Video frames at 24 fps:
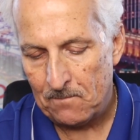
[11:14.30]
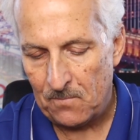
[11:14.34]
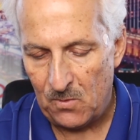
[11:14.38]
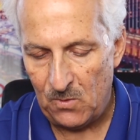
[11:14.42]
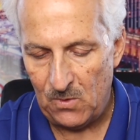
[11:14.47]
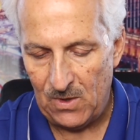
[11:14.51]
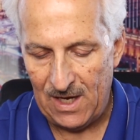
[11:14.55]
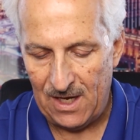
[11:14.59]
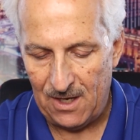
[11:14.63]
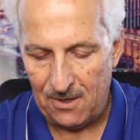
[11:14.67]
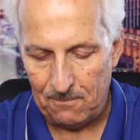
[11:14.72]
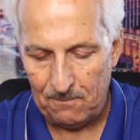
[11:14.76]

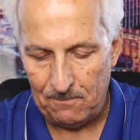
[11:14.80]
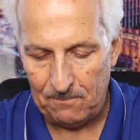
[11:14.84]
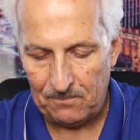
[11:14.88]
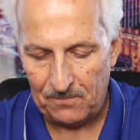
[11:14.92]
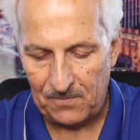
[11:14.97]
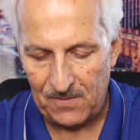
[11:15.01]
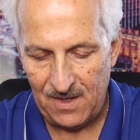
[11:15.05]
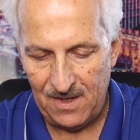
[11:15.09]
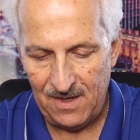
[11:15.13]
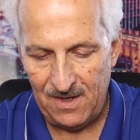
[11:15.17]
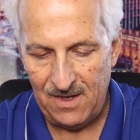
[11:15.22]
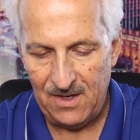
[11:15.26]
Well,
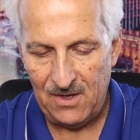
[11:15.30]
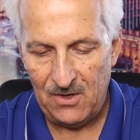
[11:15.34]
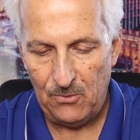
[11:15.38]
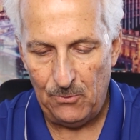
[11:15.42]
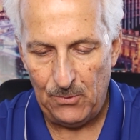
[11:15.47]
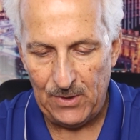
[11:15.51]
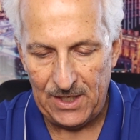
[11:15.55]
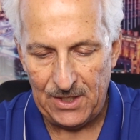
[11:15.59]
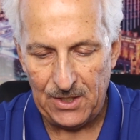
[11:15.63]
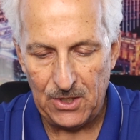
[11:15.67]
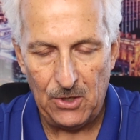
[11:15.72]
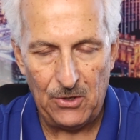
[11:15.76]

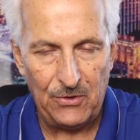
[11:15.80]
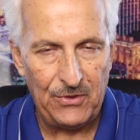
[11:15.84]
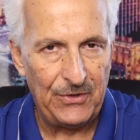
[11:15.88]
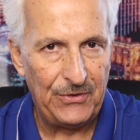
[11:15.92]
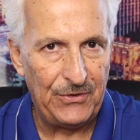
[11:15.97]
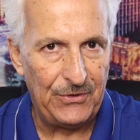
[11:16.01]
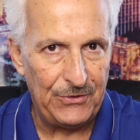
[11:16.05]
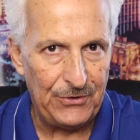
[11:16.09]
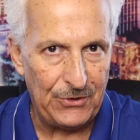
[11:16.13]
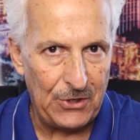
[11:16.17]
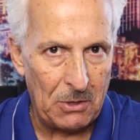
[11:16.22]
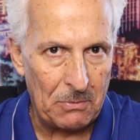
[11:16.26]
we know
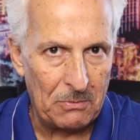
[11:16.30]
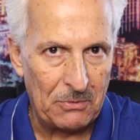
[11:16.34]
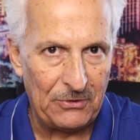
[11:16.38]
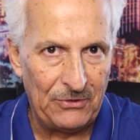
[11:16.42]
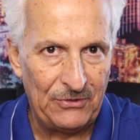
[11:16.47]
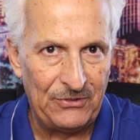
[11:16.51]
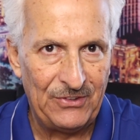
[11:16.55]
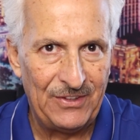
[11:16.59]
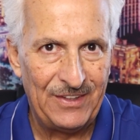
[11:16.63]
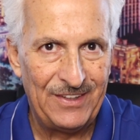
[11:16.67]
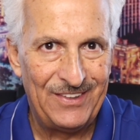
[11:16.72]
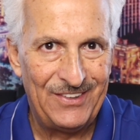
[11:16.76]
that the
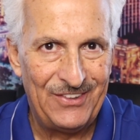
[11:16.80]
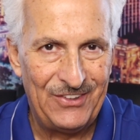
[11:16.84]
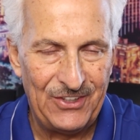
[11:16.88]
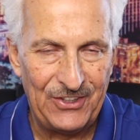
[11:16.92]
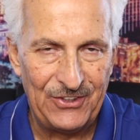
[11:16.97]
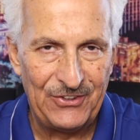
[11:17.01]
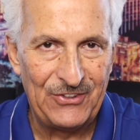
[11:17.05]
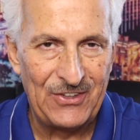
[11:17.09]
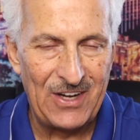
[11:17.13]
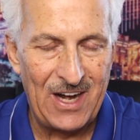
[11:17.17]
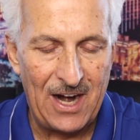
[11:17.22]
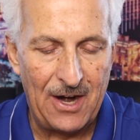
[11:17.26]
numbers
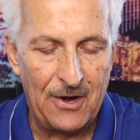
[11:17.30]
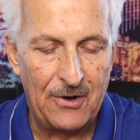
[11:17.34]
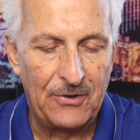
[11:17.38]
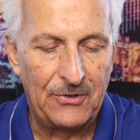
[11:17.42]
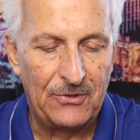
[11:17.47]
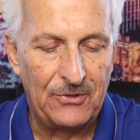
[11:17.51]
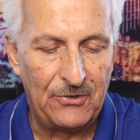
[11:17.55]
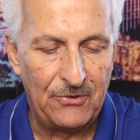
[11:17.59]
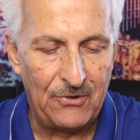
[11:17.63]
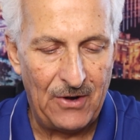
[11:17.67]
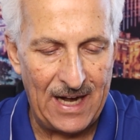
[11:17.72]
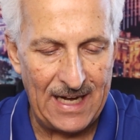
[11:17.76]
just aren't
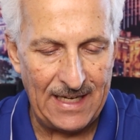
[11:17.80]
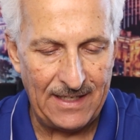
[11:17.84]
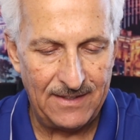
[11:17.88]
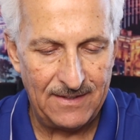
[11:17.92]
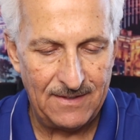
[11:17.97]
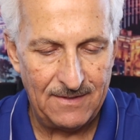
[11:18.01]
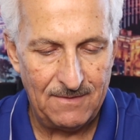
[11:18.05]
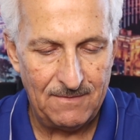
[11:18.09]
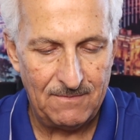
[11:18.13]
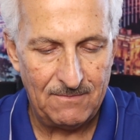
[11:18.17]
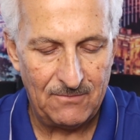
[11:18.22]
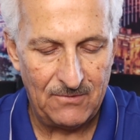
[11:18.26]
great,
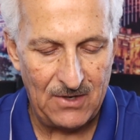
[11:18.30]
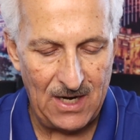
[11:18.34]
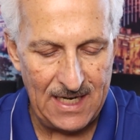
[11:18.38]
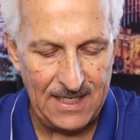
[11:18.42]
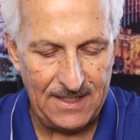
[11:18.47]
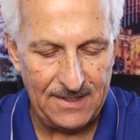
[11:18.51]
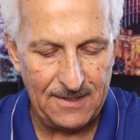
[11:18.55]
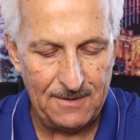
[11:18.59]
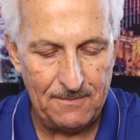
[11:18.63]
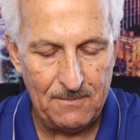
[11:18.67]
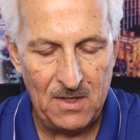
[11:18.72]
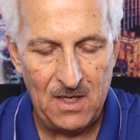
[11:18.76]

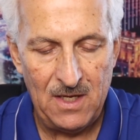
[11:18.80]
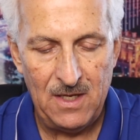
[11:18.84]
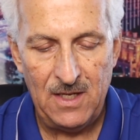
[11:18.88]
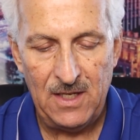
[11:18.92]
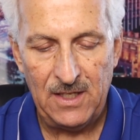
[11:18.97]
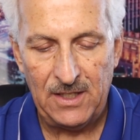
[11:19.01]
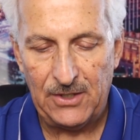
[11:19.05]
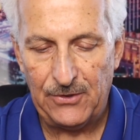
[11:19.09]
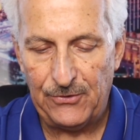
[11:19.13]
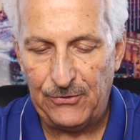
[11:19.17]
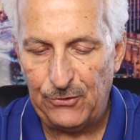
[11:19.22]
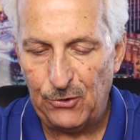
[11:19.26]
right?
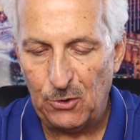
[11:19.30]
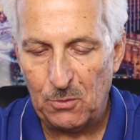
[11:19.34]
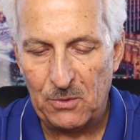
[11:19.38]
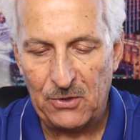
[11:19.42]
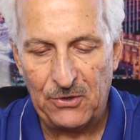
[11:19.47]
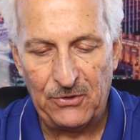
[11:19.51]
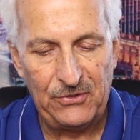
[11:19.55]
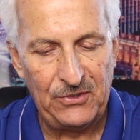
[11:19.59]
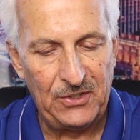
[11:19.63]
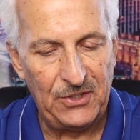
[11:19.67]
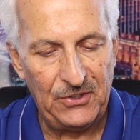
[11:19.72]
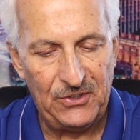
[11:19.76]

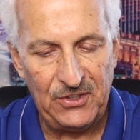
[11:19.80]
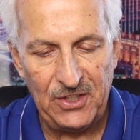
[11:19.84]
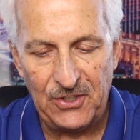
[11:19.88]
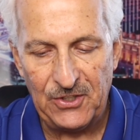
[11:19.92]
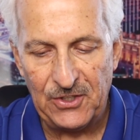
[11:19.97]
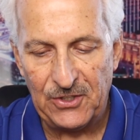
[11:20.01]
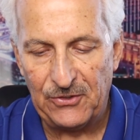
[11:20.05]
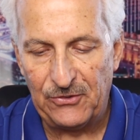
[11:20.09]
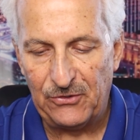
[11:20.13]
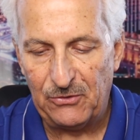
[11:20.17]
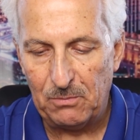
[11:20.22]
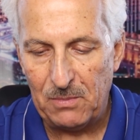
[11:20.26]
Consumers
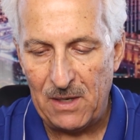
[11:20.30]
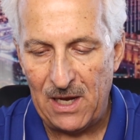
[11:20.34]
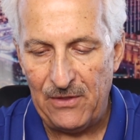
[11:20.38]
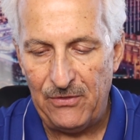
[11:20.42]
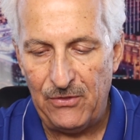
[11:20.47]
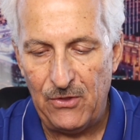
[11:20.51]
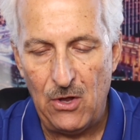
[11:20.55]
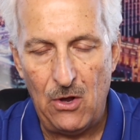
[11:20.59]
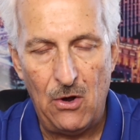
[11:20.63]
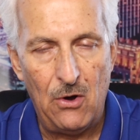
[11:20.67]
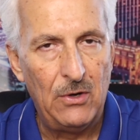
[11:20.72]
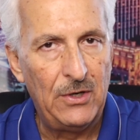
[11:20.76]
continue to
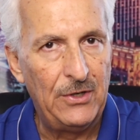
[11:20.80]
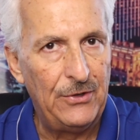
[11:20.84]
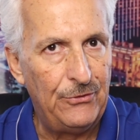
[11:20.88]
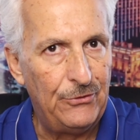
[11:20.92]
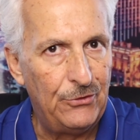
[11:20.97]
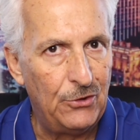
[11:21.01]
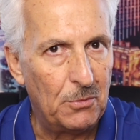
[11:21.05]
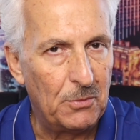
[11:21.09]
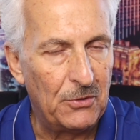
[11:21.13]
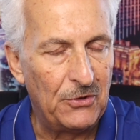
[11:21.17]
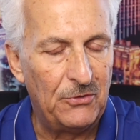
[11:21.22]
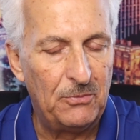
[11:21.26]
spend, though.
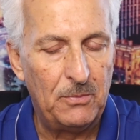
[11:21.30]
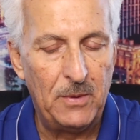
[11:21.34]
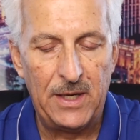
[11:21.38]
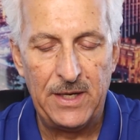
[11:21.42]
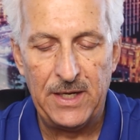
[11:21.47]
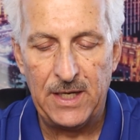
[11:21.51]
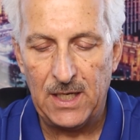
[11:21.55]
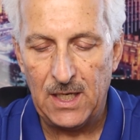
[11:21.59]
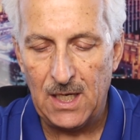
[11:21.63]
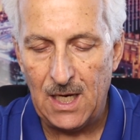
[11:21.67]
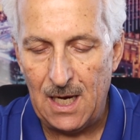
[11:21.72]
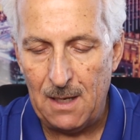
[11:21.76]
Consumer
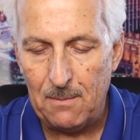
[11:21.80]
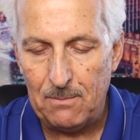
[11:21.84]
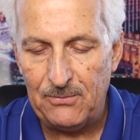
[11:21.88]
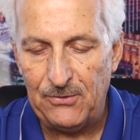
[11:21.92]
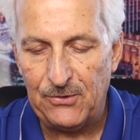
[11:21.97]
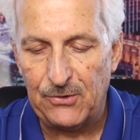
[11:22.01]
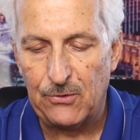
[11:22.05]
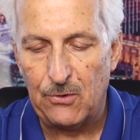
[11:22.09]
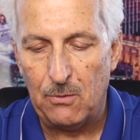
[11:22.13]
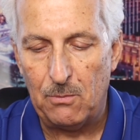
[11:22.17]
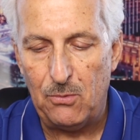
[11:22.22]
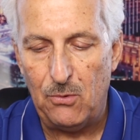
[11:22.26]
spending up
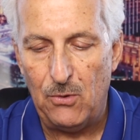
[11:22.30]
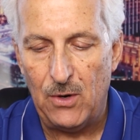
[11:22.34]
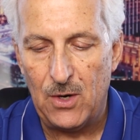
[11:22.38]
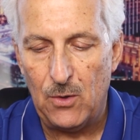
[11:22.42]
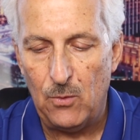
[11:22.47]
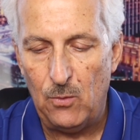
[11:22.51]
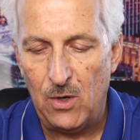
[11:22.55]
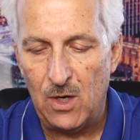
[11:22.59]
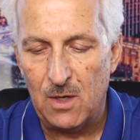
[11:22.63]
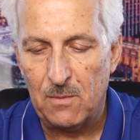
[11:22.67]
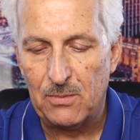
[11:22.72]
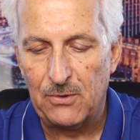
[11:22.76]

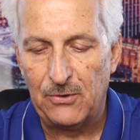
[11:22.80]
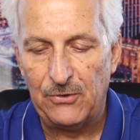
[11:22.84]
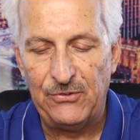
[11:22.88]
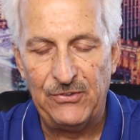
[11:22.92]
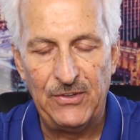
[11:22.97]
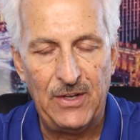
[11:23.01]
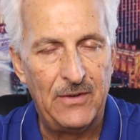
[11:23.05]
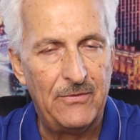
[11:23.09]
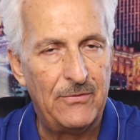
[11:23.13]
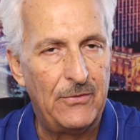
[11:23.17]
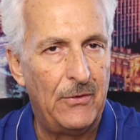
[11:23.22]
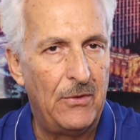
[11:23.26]

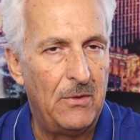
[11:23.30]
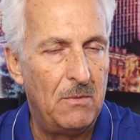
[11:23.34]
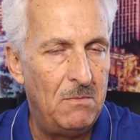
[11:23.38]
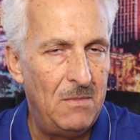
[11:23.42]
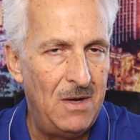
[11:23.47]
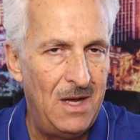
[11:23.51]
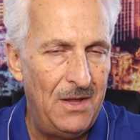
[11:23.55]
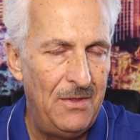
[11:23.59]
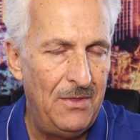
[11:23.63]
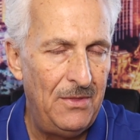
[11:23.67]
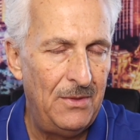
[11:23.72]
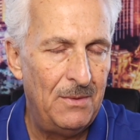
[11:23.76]
0.1% for the
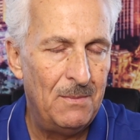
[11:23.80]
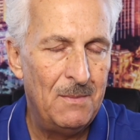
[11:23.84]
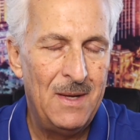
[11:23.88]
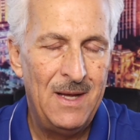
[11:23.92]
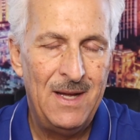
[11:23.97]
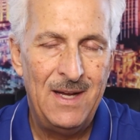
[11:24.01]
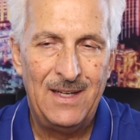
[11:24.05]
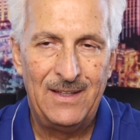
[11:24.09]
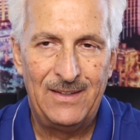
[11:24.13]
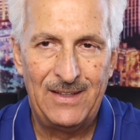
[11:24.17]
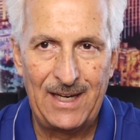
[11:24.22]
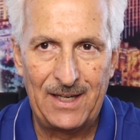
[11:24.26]
month.
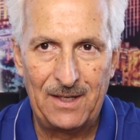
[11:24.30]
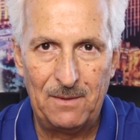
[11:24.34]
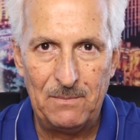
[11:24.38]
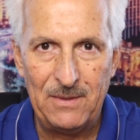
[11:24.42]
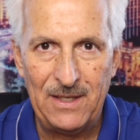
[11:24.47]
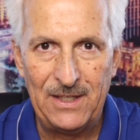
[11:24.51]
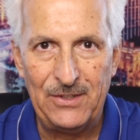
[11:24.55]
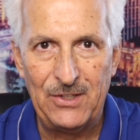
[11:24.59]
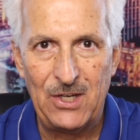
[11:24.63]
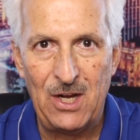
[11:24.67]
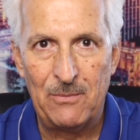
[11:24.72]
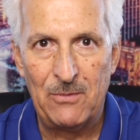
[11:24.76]
Not a
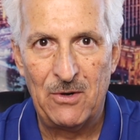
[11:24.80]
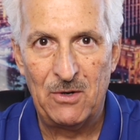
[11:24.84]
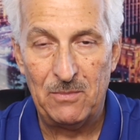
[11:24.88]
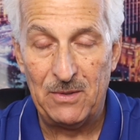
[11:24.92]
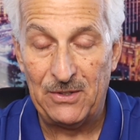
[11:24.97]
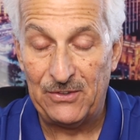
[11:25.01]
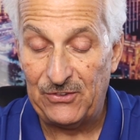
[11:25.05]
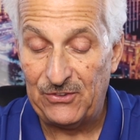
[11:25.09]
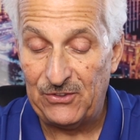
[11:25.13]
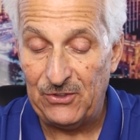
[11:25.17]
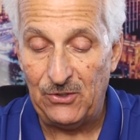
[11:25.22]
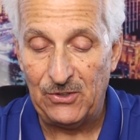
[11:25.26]
big number,
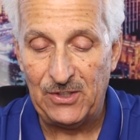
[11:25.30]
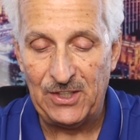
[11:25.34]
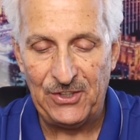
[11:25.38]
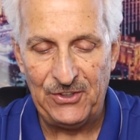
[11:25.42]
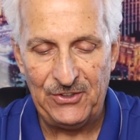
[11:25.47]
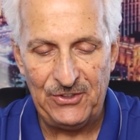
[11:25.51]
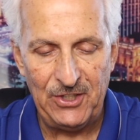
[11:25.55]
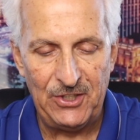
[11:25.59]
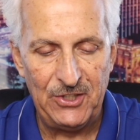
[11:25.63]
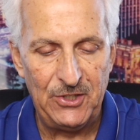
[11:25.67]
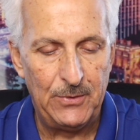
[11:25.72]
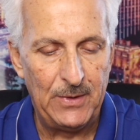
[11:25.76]
but still
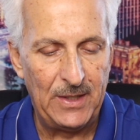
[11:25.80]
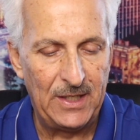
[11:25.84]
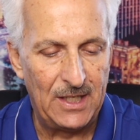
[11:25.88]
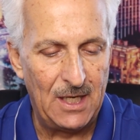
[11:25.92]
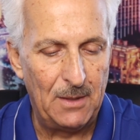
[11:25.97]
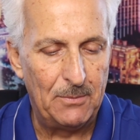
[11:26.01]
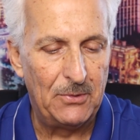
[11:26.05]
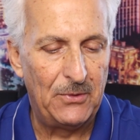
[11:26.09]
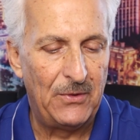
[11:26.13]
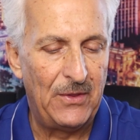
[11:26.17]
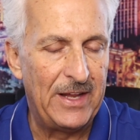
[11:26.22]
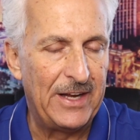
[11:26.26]
continuing
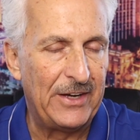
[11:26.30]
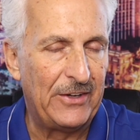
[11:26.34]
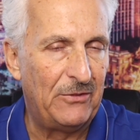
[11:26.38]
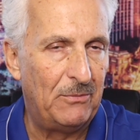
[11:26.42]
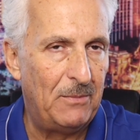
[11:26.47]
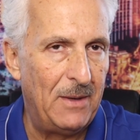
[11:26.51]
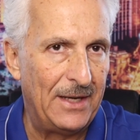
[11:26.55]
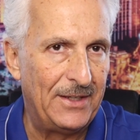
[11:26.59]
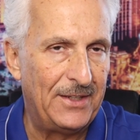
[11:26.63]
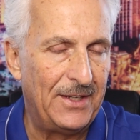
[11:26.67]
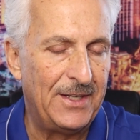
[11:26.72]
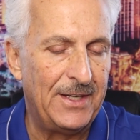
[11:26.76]
up where they
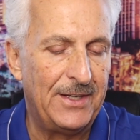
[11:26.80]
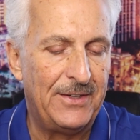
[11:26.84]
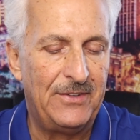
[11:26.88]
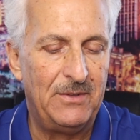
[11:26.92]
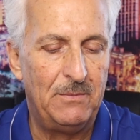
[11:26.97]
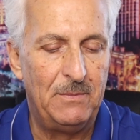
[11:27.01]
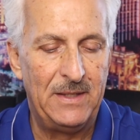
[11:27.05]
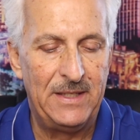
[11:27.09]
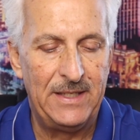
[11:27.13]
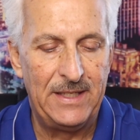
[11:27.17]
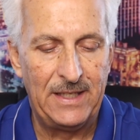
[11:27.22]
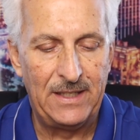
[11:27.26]
expected it to
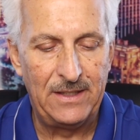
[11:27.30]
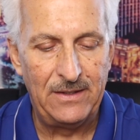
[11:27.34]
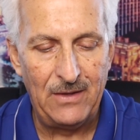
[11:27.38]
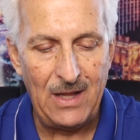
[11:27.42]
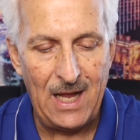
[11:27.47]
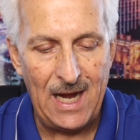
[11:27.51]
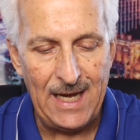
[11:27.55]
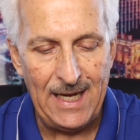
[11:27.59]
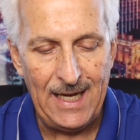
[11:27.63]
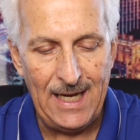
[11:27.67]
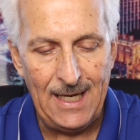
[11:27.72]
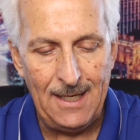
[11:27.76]
be
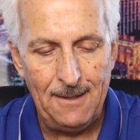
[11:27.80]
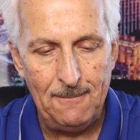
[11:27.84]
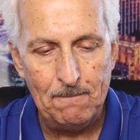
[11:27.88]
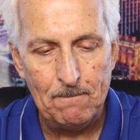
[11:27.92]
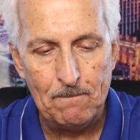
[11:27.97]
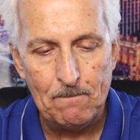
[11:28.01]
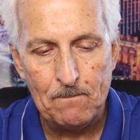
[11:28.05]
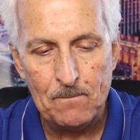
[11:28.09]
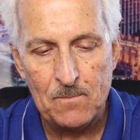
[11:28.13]
declining.